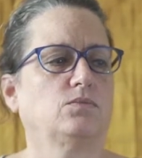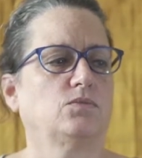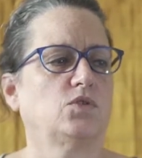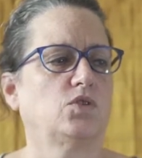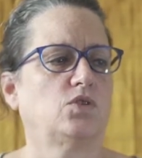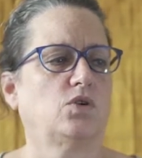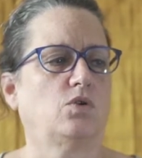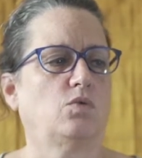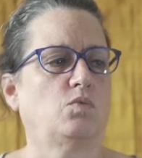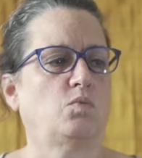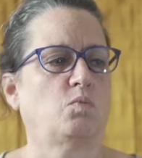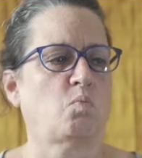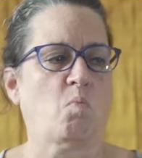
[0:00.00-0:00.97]
So
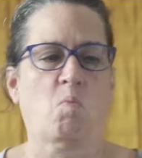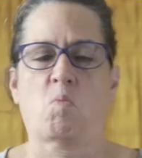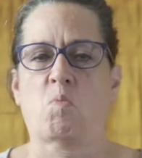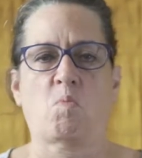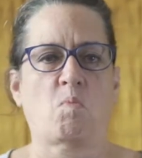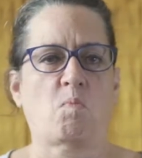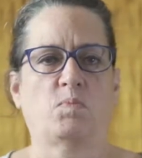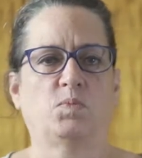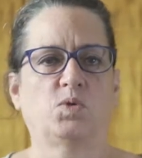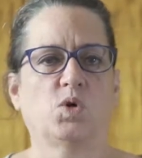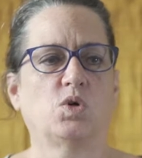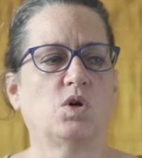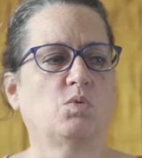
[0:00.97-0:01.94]

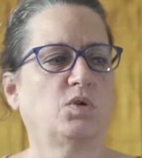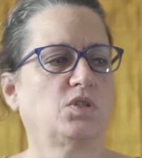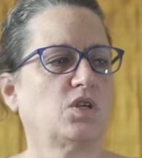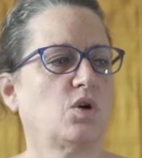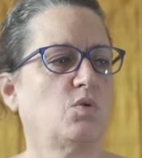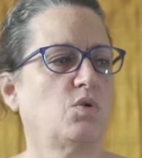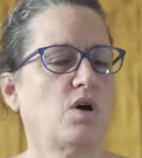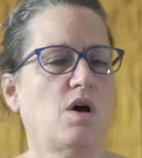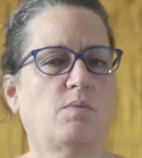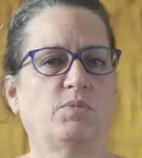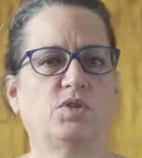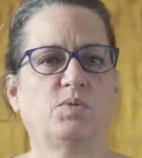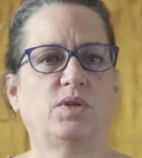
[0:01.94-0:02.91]
don't know what's going
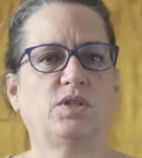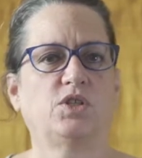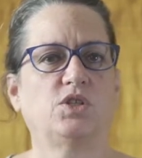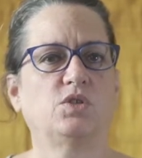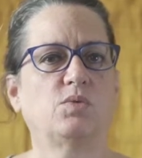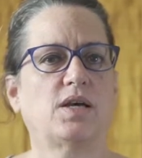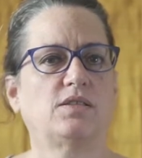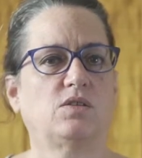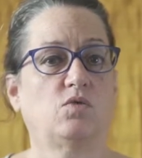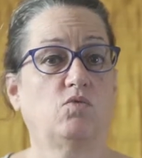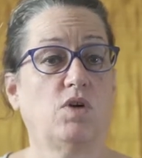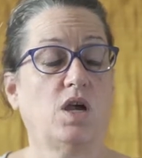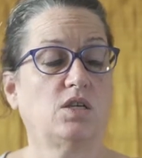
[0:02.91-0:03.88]
on between the U.S.
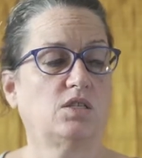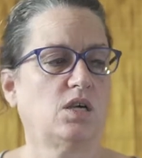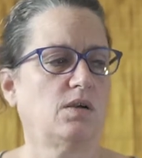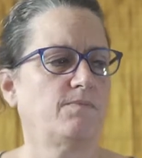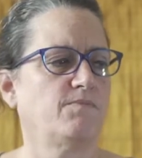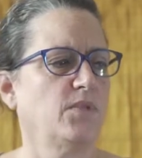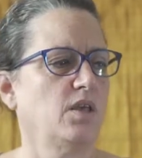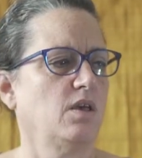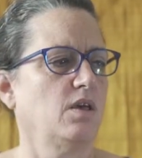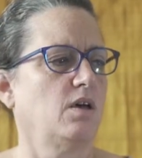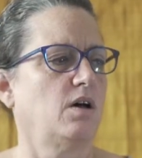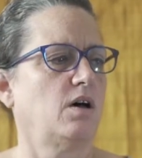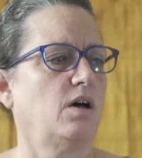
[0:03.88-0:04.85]
and Russia.
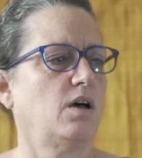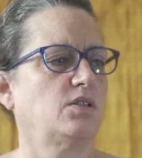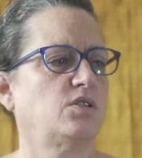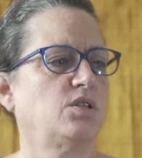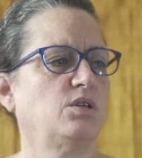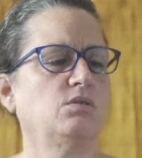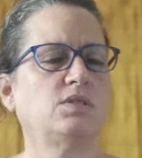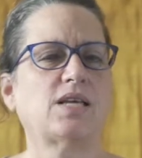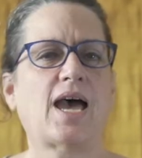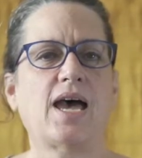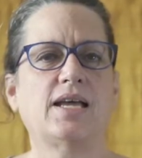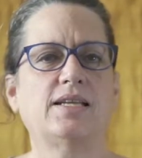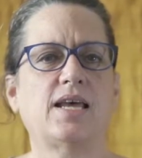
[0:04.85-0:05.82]
2
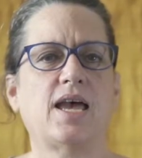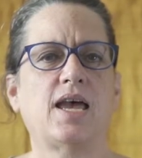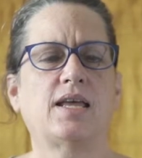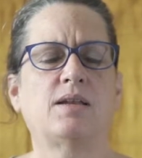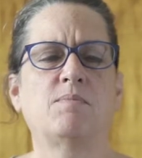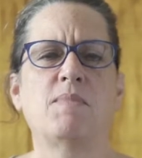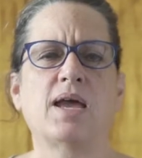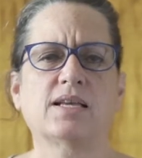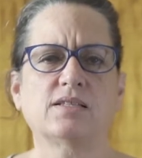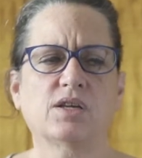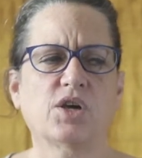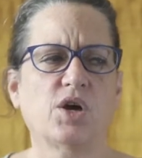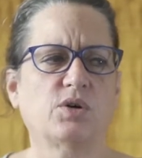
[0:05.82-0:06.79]
dead in
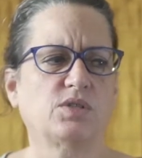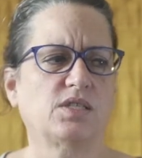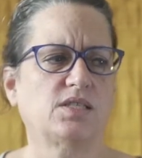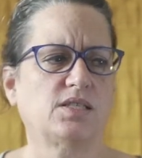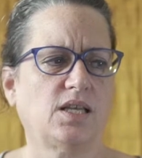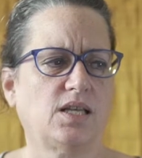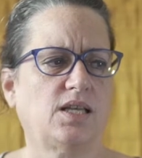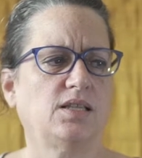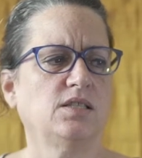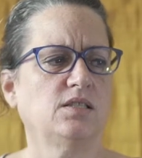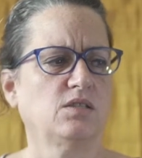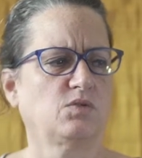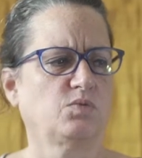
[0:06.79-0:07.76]
Mexico City.
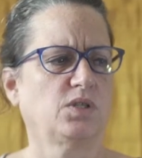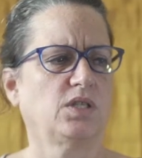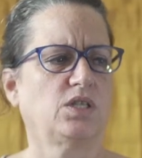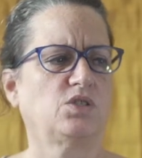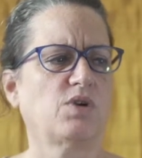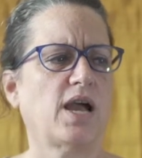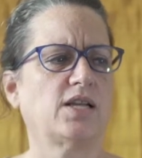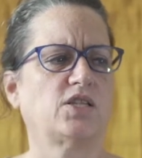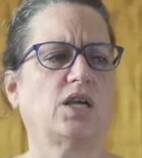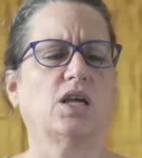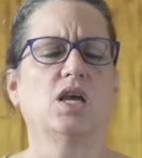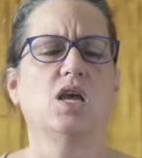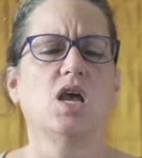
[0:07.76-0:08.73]
This is really tragic.